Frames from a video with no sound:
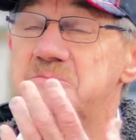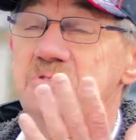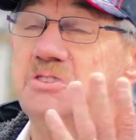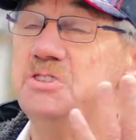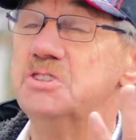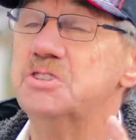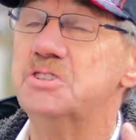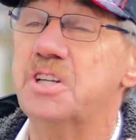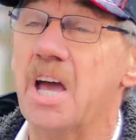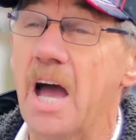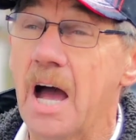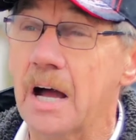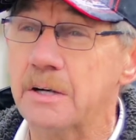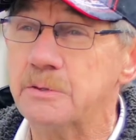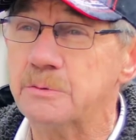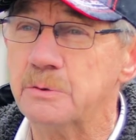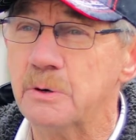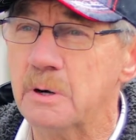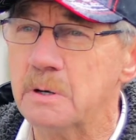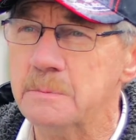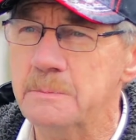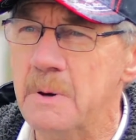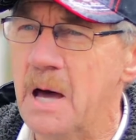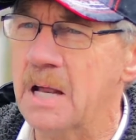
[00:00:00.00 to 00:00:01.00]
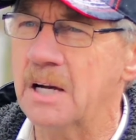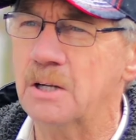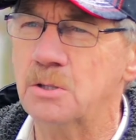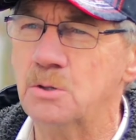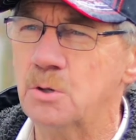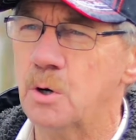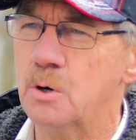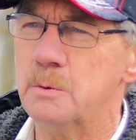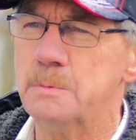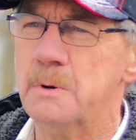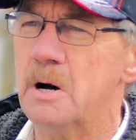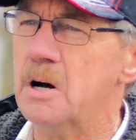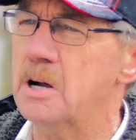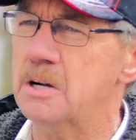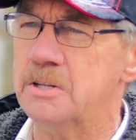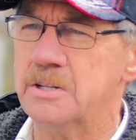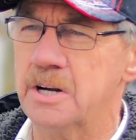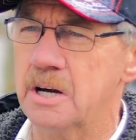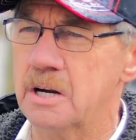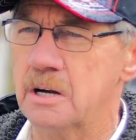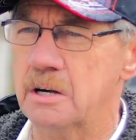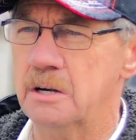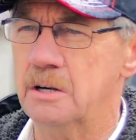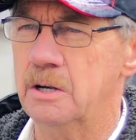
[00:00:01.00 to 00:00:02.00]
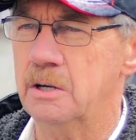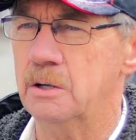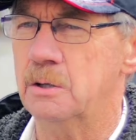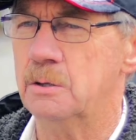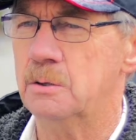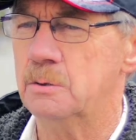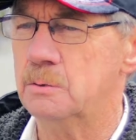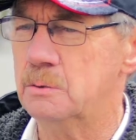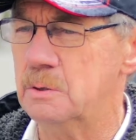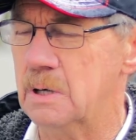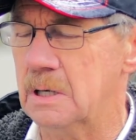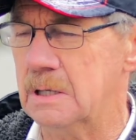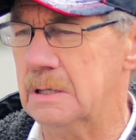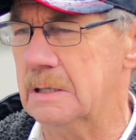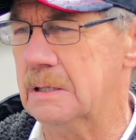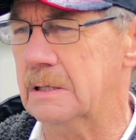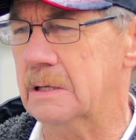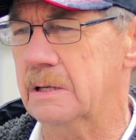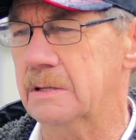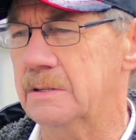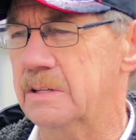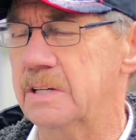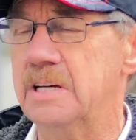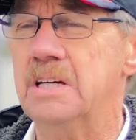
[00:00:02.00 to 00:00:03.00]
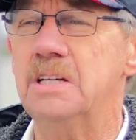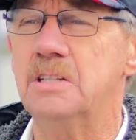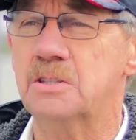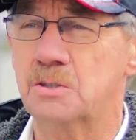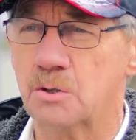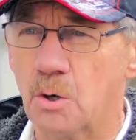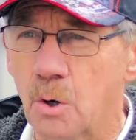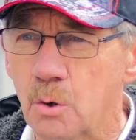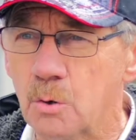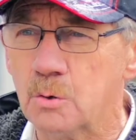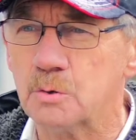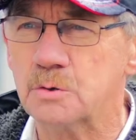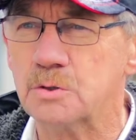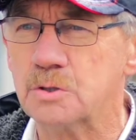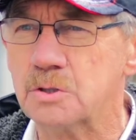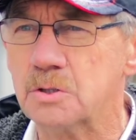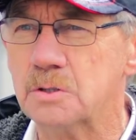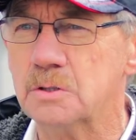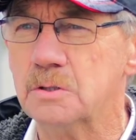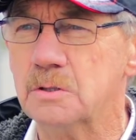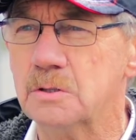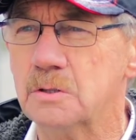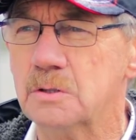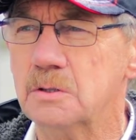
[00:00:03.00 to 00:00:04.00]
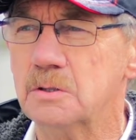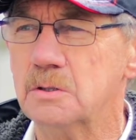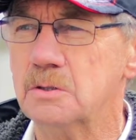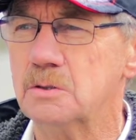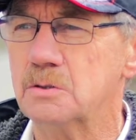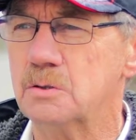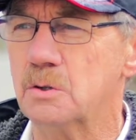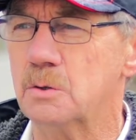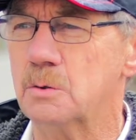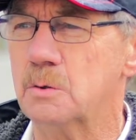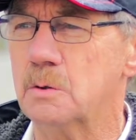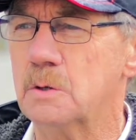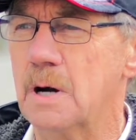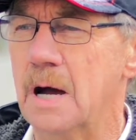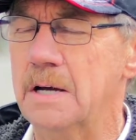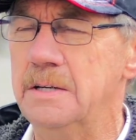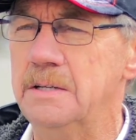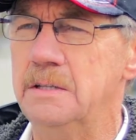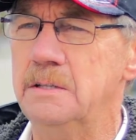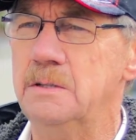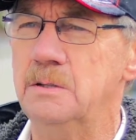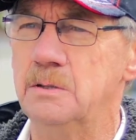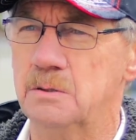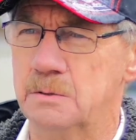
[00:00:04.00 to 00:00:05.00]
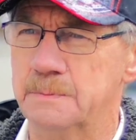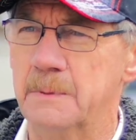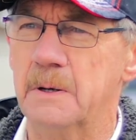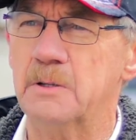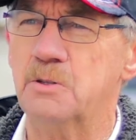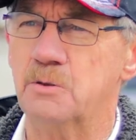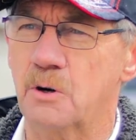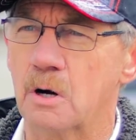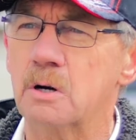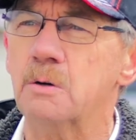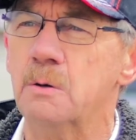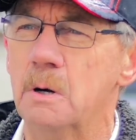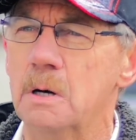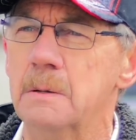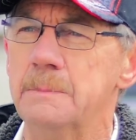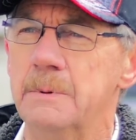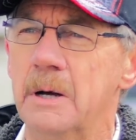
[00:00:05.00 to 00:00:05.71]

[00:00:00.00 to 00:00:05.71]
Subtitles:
Saskatchewan, Manitoba, Ontario, the East Coast. So I use my truck quite a